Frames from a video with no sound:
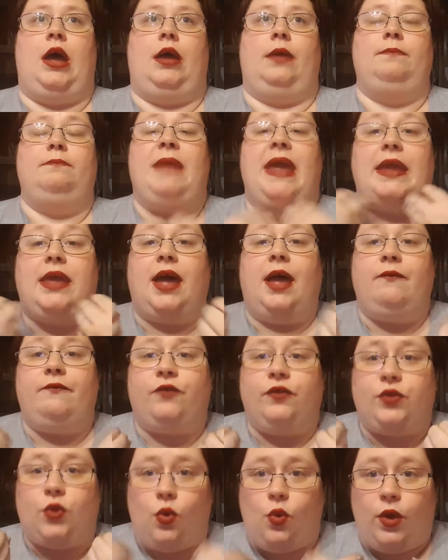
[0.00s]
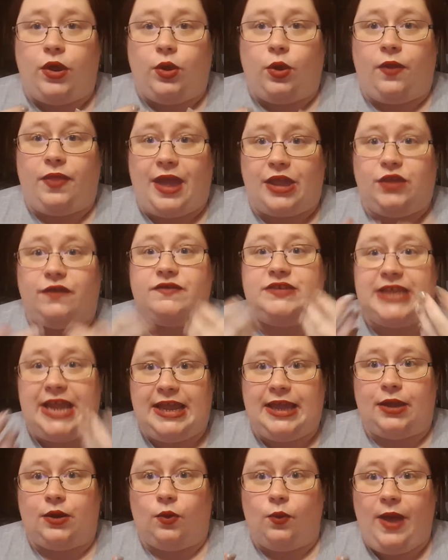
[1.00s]
make up for the oil that you've
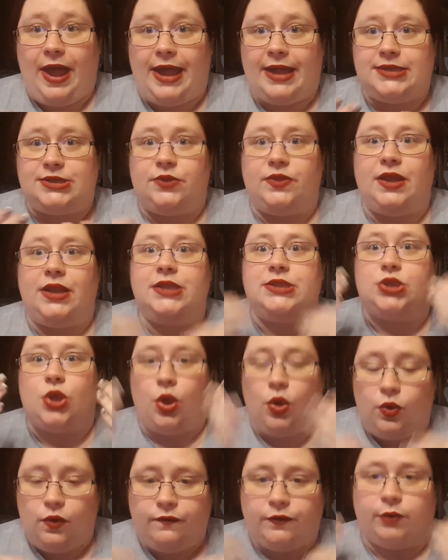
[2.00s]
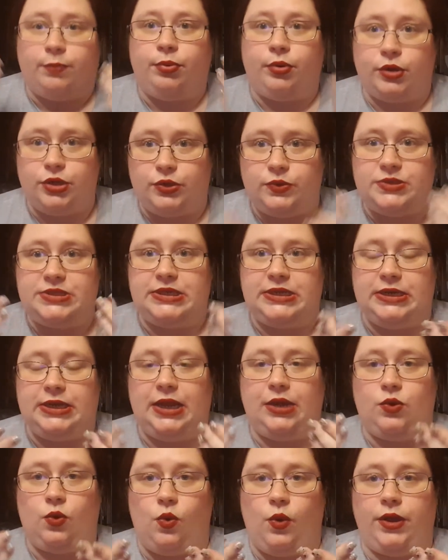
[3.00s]
taken away, so then it's overproducing
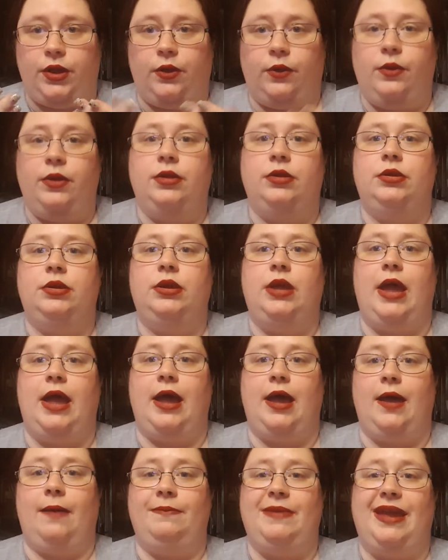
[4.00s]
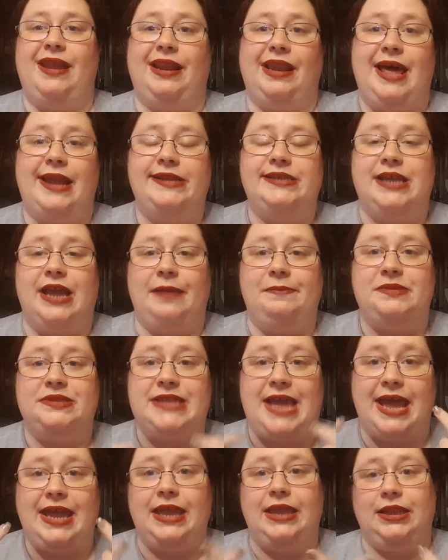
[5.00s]
in oil, and a lot of times
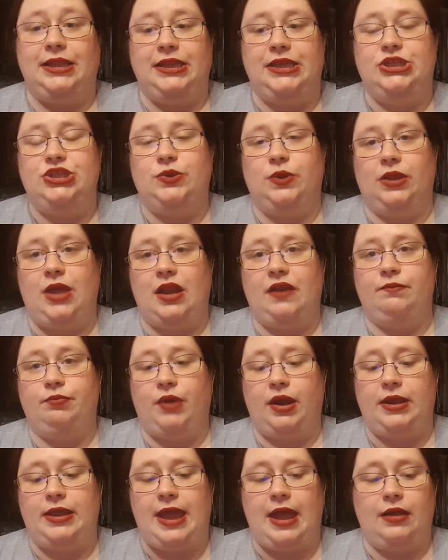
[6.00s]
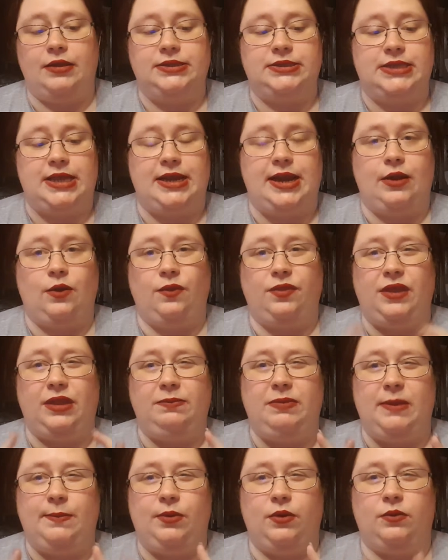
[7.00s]
that can lead to a lot of breakouts, and I don't think
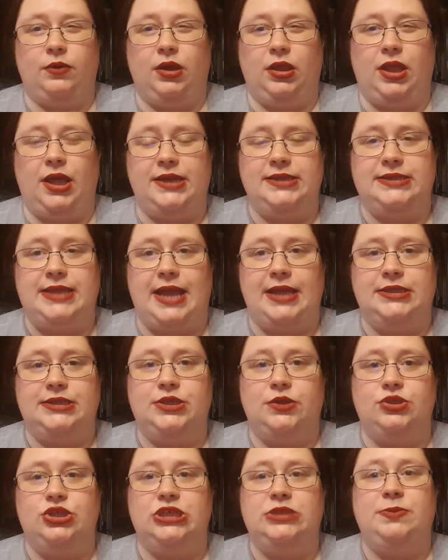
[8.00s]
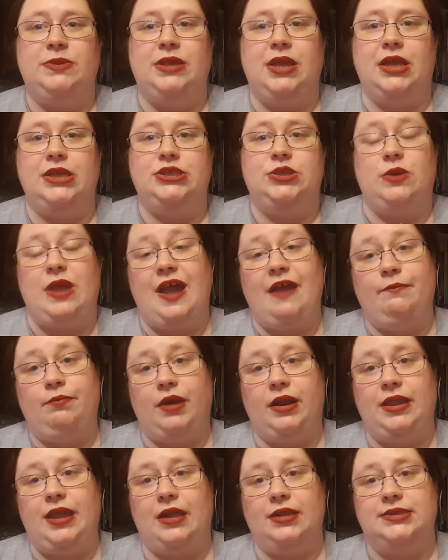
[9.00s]
people realize that. So just because you have
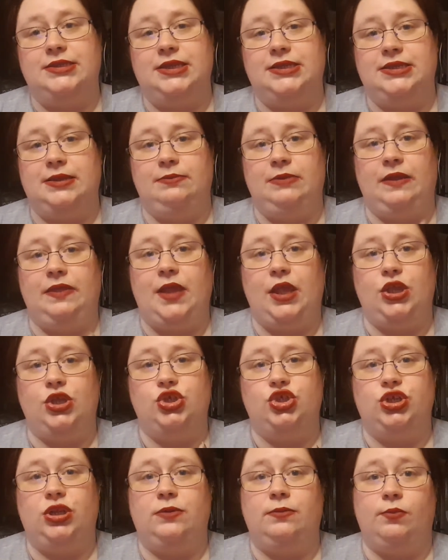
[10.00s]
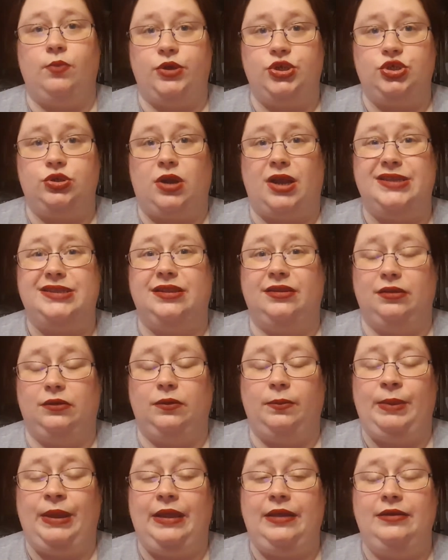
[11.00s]
breakouts doesn't mean that you shouldn't moisturize a
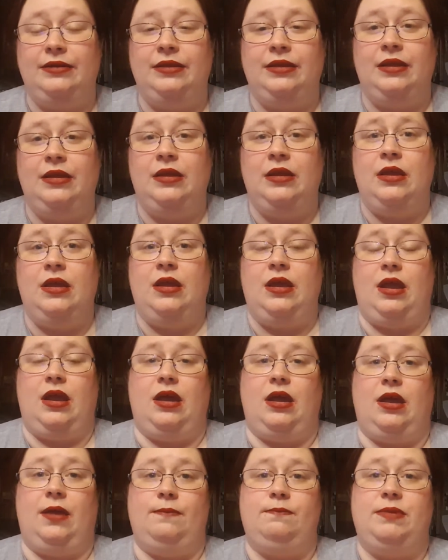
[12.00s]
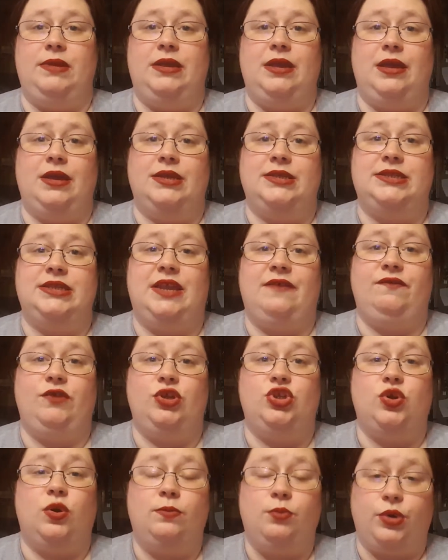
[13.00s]
little bit, because if you
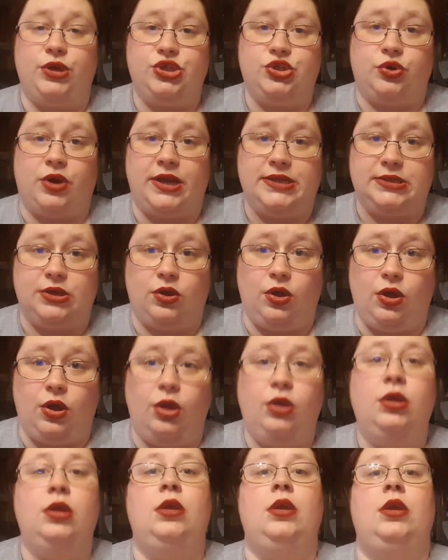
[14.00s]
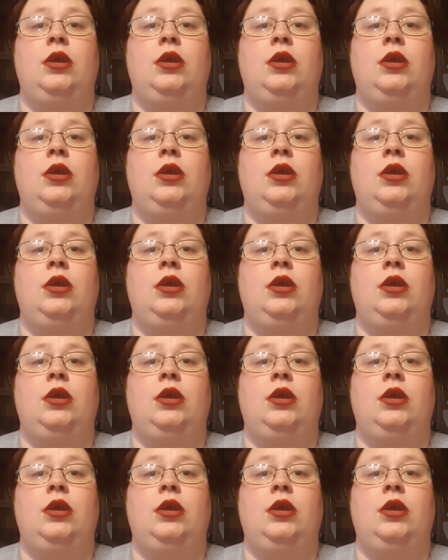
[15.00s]
don't moisturize at all,